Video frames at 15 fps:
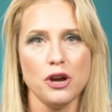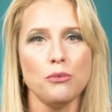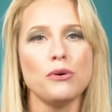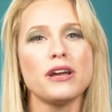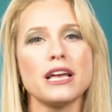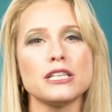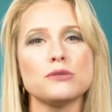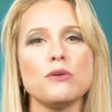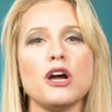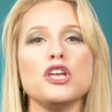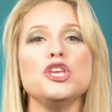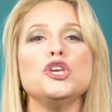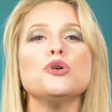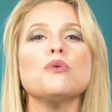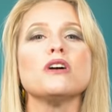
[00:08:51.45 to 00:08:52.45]
Well, guess what?
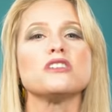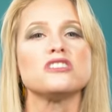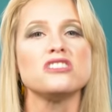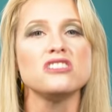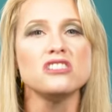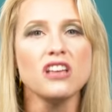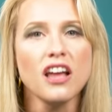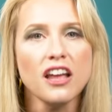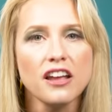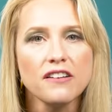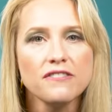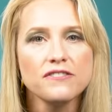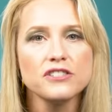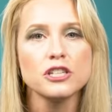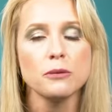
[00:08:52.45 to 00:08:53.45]
You are
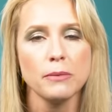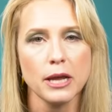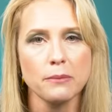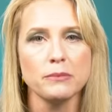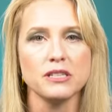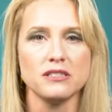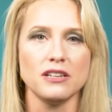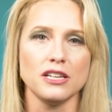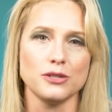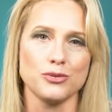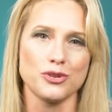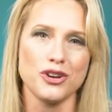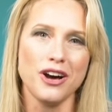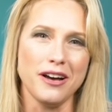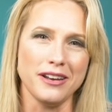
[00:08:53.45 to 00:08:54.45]
safe to make mistakes
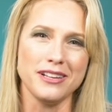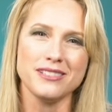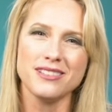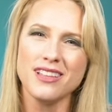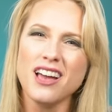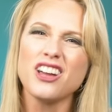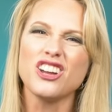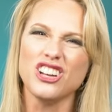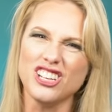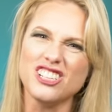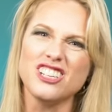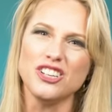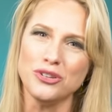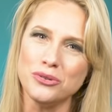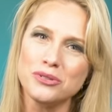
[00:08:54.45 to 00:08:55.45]
with God. Isn't that good
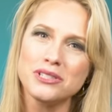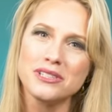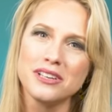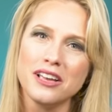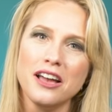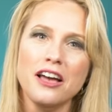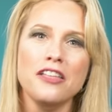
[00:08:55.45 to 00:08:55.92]
news?